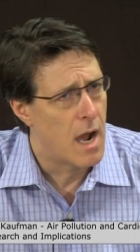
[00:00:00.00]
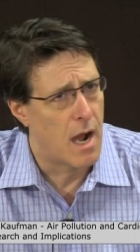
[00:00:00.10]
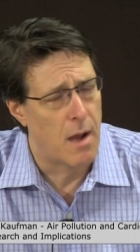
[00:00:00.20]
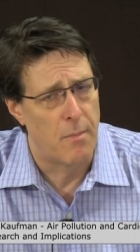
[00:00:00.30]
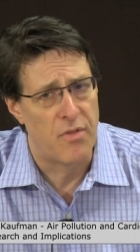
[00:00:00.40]

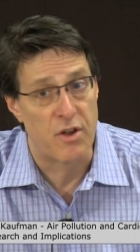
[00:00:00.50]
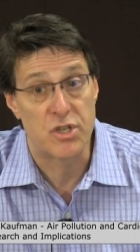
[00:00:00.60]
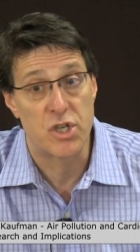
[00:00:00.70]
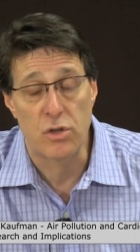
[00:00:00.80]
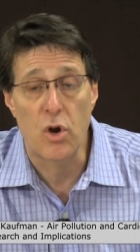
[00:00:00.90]
Um, they're
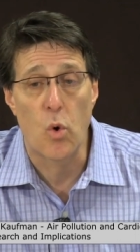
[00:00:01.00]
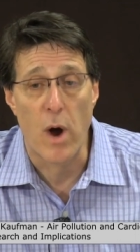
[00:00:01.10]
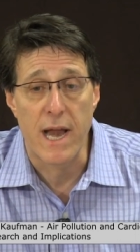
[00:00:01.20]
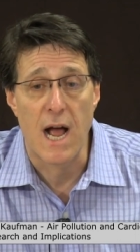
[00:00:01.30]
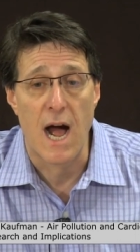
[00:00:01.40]
still
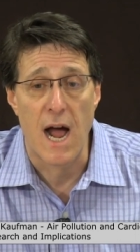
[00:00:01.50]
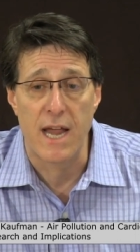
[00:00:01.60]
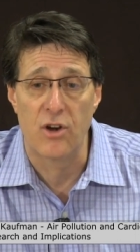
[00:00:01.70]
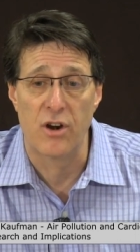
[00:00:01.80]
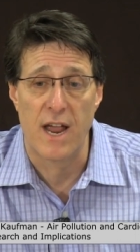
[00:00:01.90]
quite
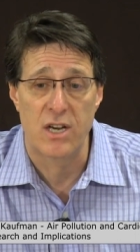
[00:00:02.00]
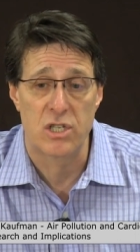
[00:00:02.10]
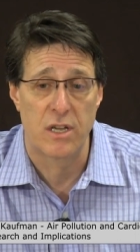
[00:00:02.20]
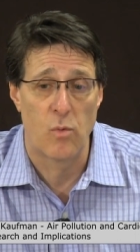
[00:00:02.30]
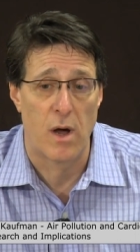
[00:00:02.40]
high
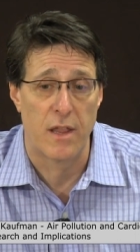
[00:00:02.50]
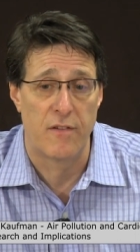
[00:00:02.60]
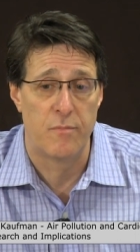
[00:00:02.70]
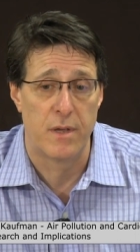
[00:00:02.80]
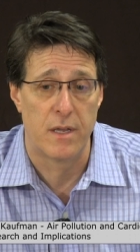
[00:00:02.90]
internationally while
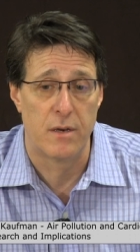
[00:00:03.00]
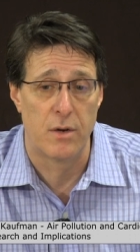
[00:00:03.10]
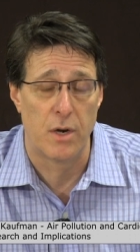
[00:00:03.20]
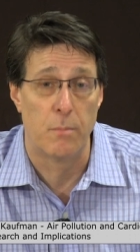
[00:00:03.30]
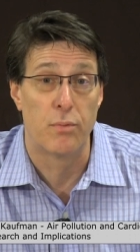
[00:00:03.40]
they've
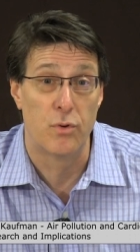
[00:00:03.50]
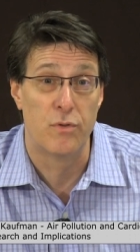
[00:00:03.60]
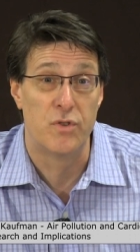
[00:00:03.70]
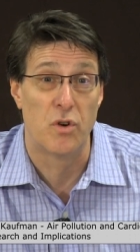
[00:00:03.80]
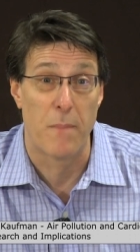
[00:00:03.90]
been
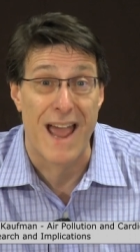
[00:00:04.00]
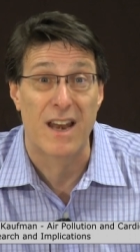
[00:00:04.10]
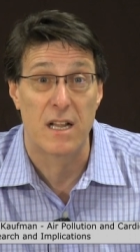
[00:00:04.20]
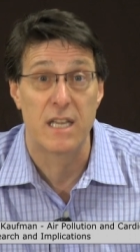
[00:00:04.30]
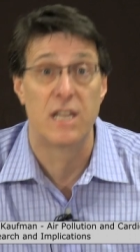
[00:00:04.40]
improved
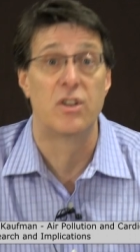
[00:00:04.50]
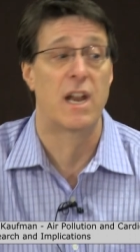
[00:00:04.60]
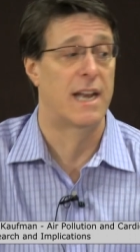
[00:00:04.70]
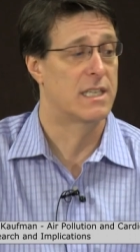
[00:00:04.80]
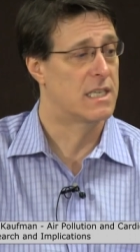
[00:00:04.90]
dramatically in the
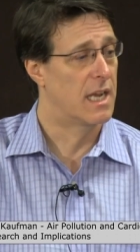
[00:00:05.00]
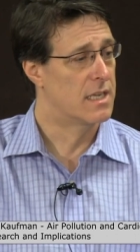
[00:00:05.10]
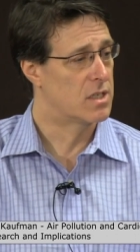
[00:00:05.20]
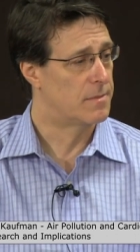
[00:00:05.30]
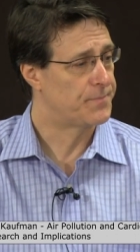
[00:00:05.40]
United
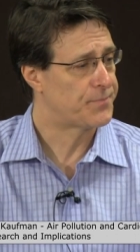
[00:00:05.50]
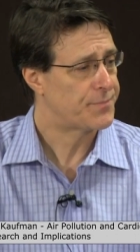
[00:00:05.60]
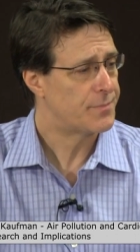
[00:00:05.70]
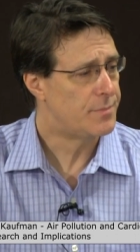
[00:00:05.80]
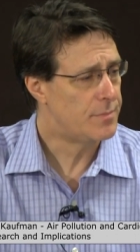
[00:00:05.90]
States.
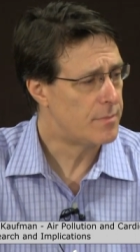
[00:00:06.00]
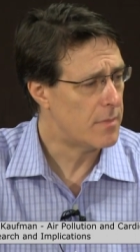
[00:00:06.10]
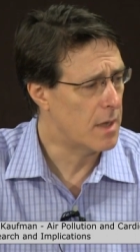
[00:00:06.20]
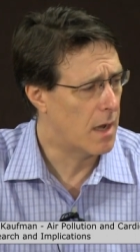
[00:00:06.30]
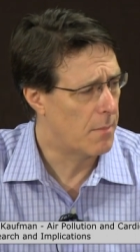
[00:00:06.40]

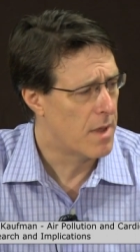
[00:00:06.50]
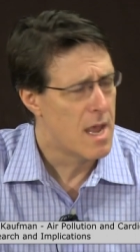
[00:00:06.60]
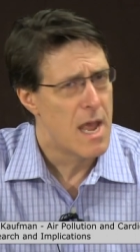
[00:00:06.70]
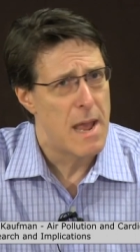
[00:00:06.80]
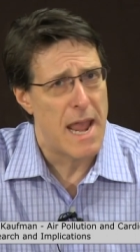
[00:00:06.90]
Um,
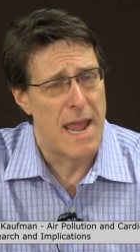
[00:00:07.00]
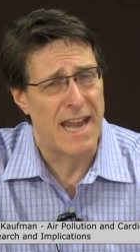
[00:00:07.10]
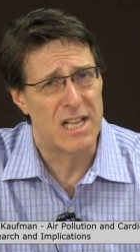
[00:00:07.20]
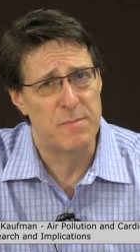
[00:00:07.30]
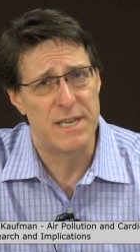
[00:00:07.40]

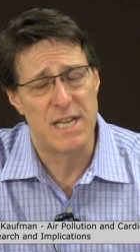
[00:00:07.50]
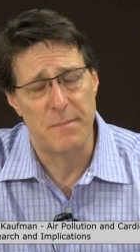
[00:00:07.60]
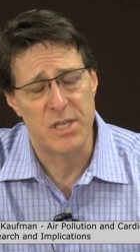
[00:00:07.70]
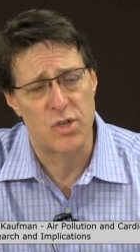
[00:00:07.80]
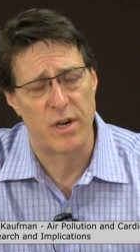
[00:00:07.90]
and it's been
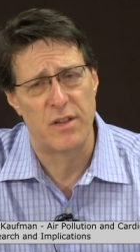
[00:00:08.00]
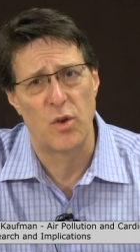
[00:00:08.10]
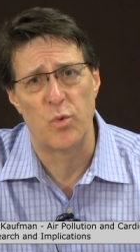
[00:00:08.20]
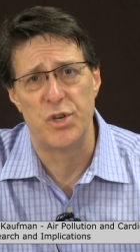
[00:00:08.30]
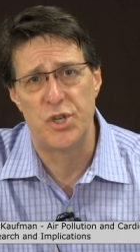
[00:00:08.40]
demonstrated
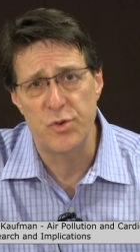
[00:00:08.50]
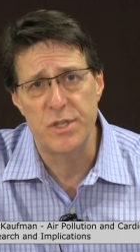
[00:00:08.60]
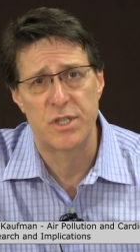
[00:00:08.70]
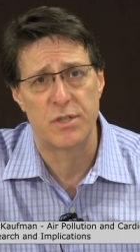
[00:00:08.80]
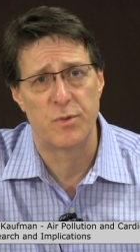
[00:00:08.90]
that
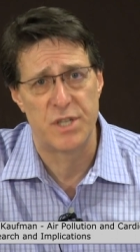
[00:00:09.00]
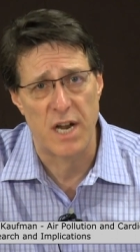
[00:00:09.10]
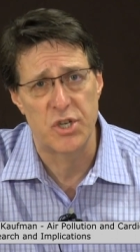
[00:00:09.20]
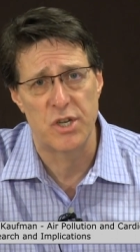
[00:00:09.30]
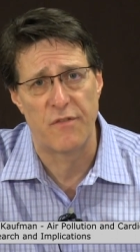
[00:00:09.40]
reduce,
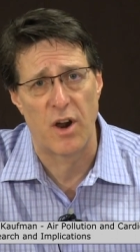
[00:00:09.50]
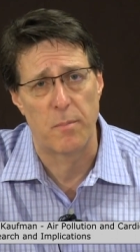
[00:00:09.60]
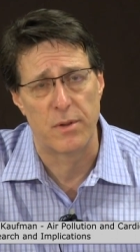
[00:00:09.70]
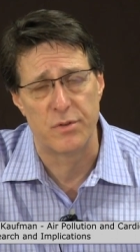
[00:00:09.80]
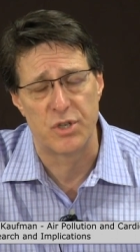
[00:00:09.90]
reduction of air
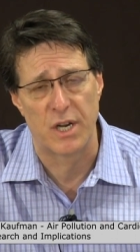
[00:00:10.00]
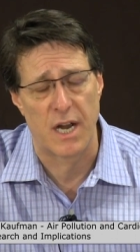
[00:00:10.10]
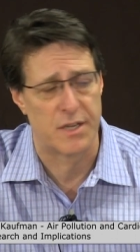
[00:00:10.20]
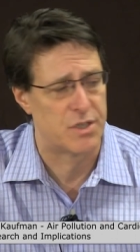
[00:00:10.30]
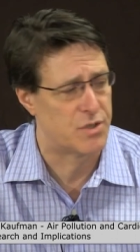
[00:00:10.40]
pollution
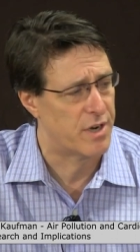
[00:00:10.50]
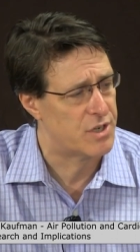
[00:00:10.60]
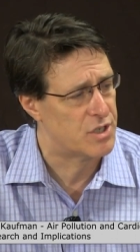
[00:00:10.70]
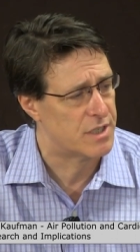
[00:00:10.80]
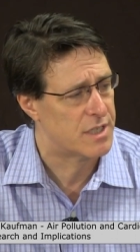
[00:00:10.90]

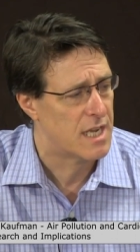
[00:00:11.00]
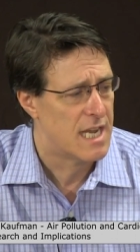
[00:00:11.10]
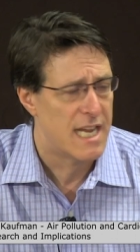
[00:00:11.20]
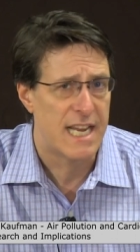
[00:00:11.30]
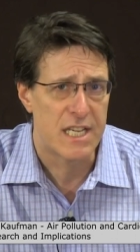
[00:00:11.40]
concentrations
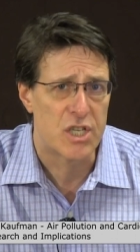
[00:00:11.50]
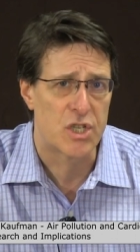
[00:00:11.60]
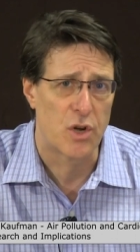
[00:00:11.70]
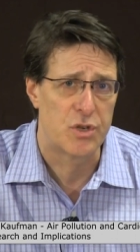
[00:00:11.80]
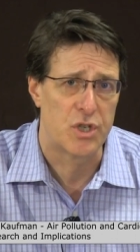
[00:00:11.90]
is
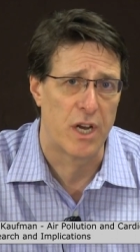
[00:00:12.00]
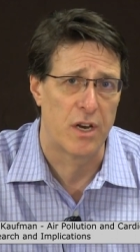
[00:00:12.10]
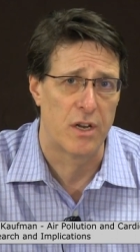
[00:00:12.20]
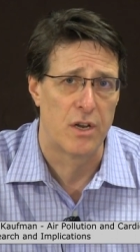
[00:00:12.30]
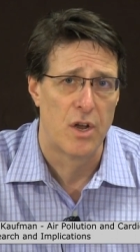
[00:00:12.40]

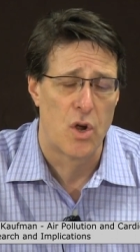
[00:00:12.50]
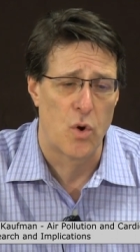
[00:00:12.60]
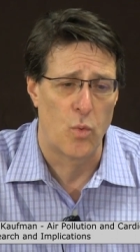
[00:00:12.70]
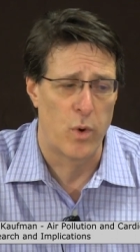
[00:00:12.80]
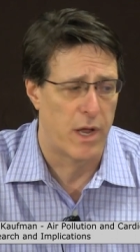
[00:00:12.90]
associated
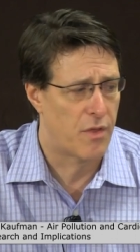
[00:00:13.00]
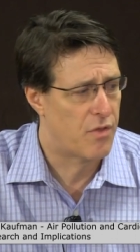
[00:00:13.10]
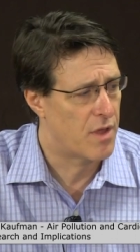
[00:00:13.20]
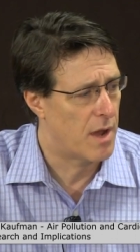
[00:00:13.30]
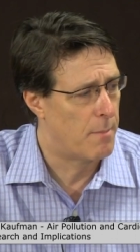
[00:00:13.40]

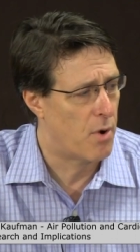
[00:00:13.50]
with uh,